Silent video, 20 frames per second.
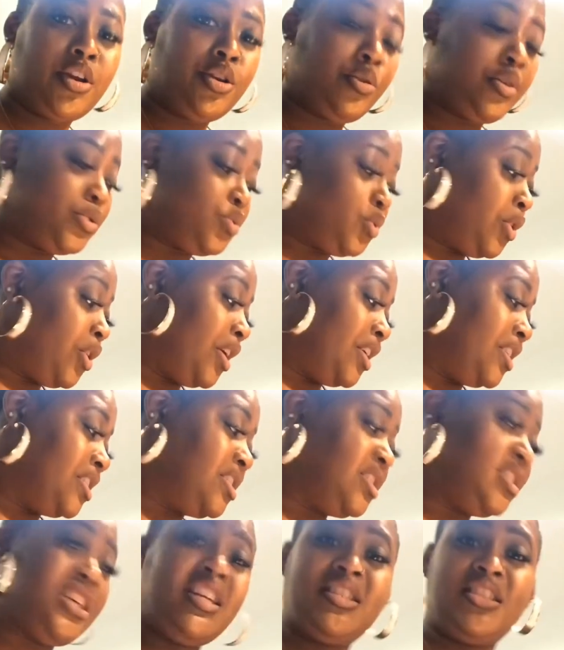to do is we're going to
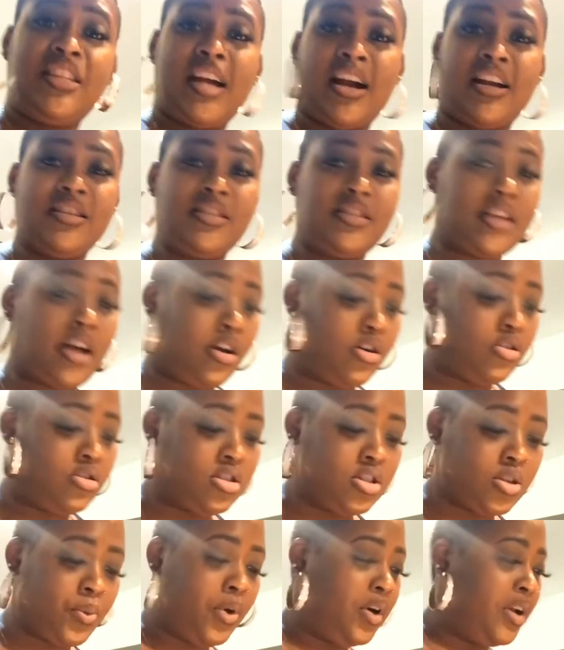season our sauce.
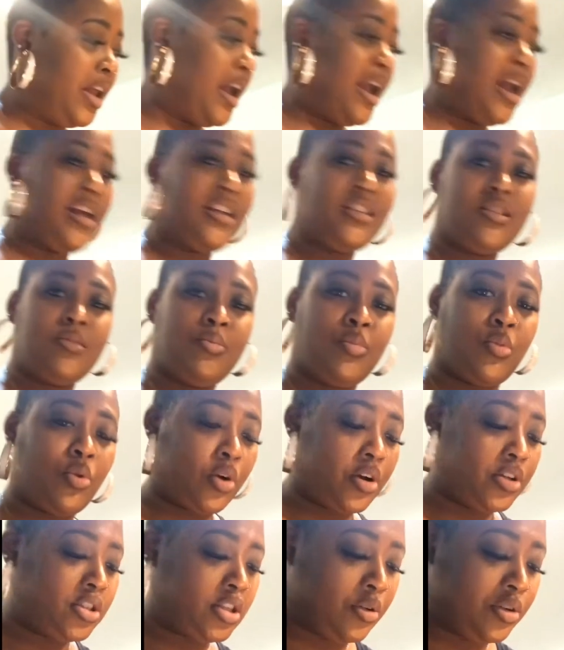So we're going to add some
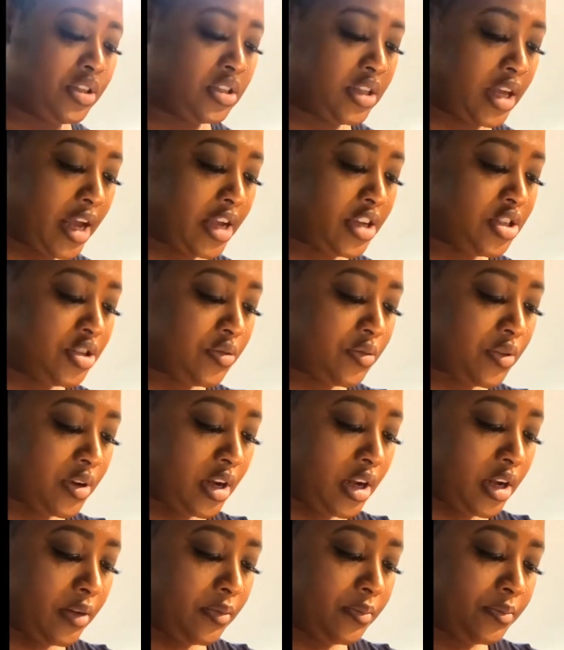more Tony
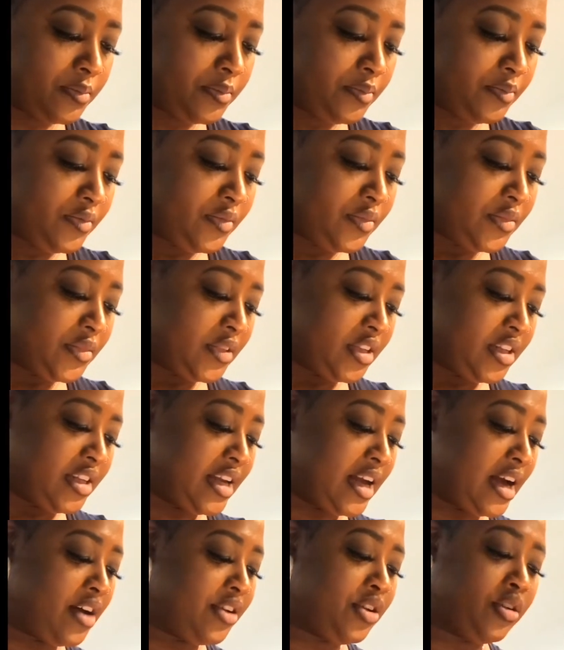Sachet.
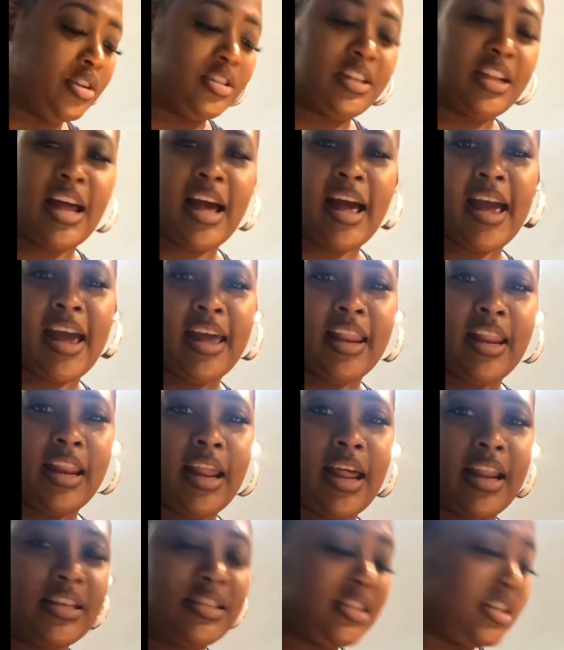Y'all notice that I add a
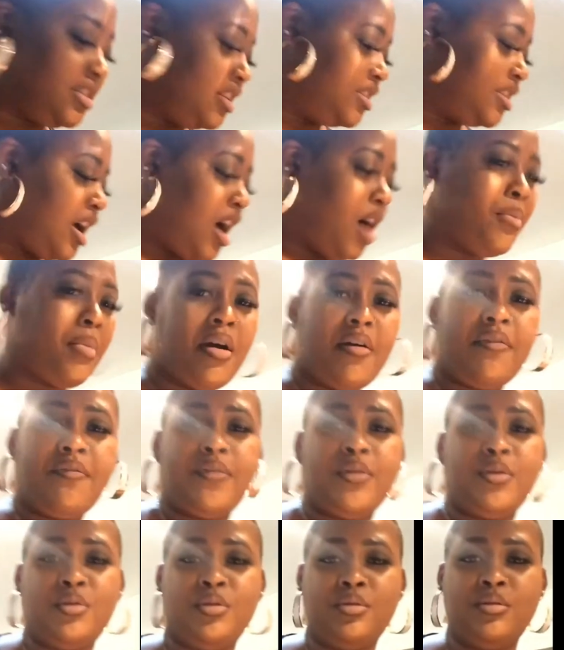lot of seasoning to all my
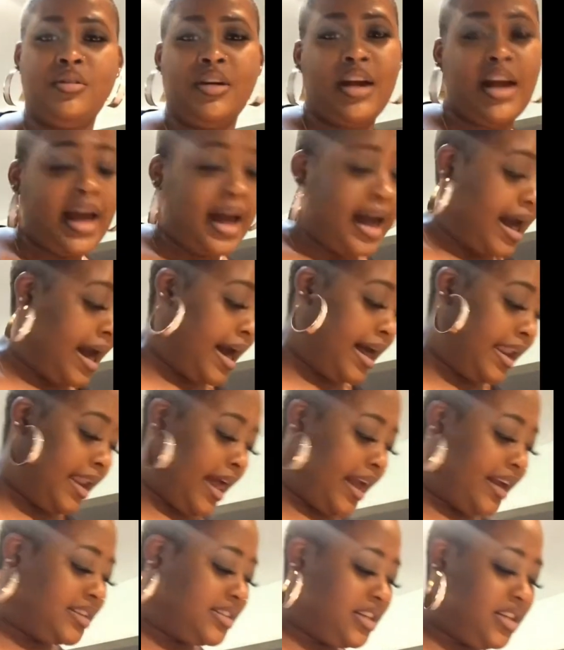food. I
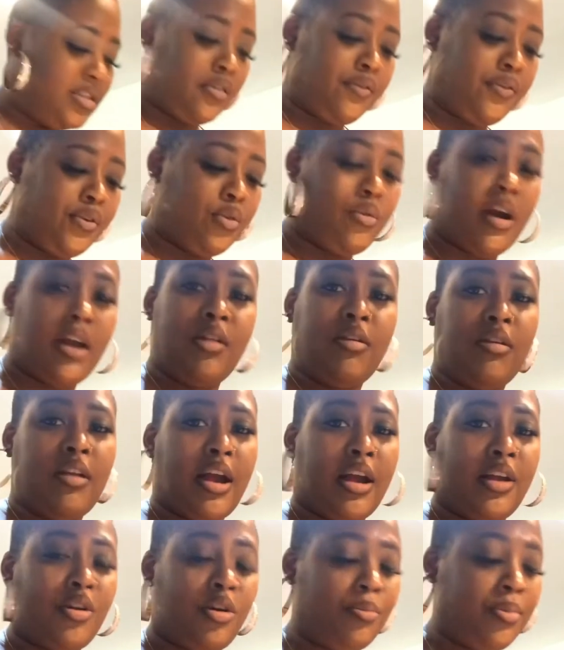like seasoned food. I don't
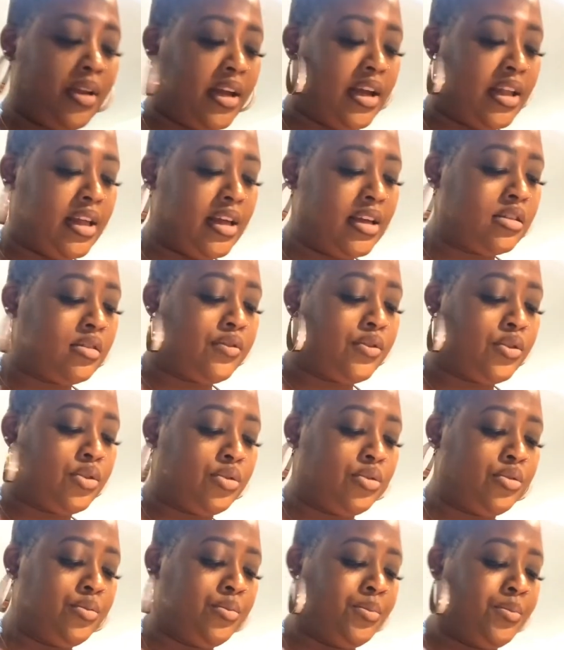like no bland ass
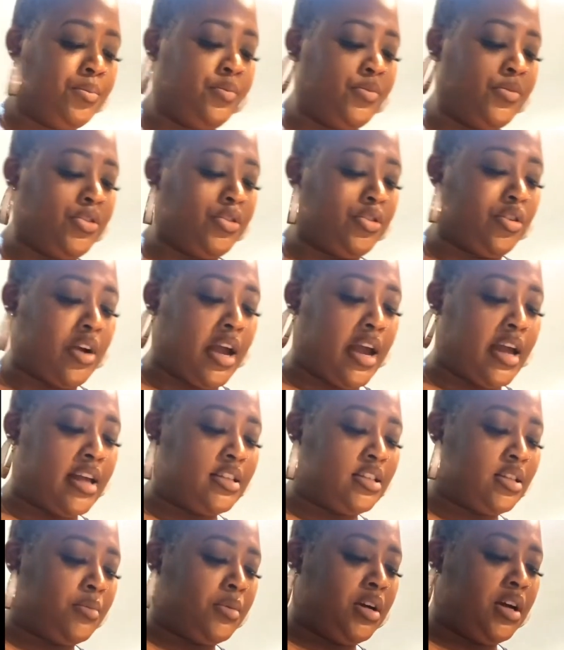food. We'll add
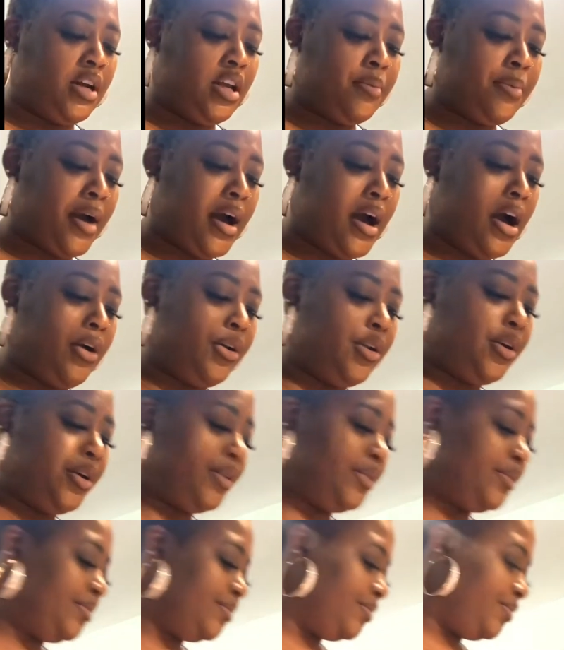some onion powder